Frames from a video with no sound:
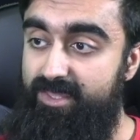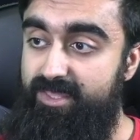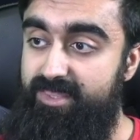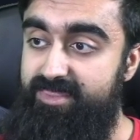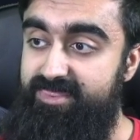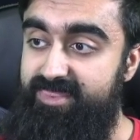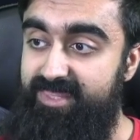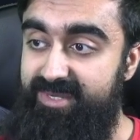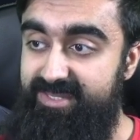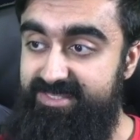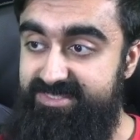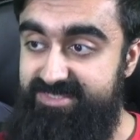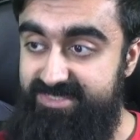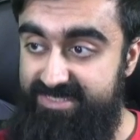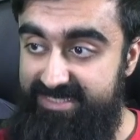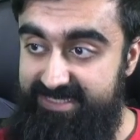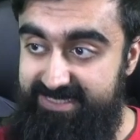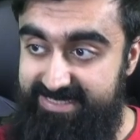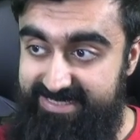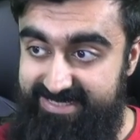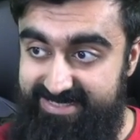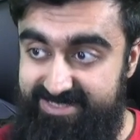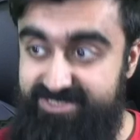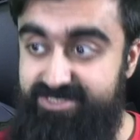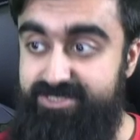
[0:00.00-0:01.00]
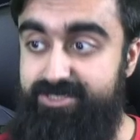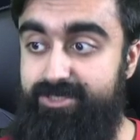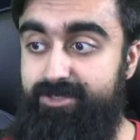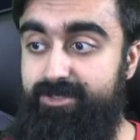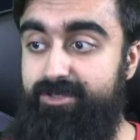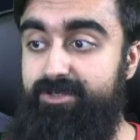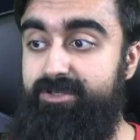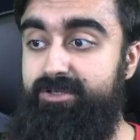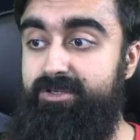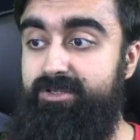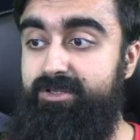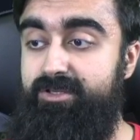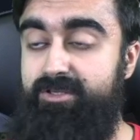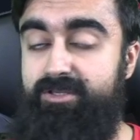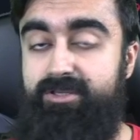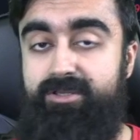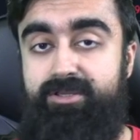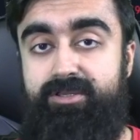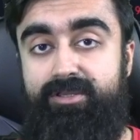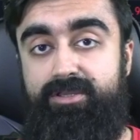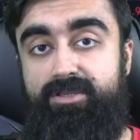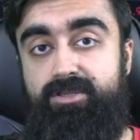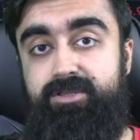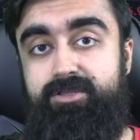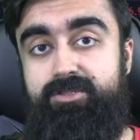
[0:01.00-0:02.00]
then it's easier
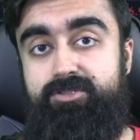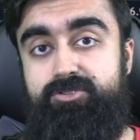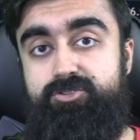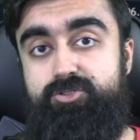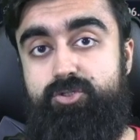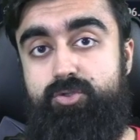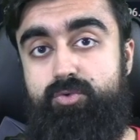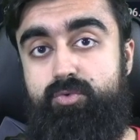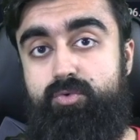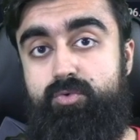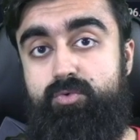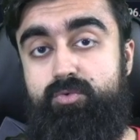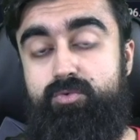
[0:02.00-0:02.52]
to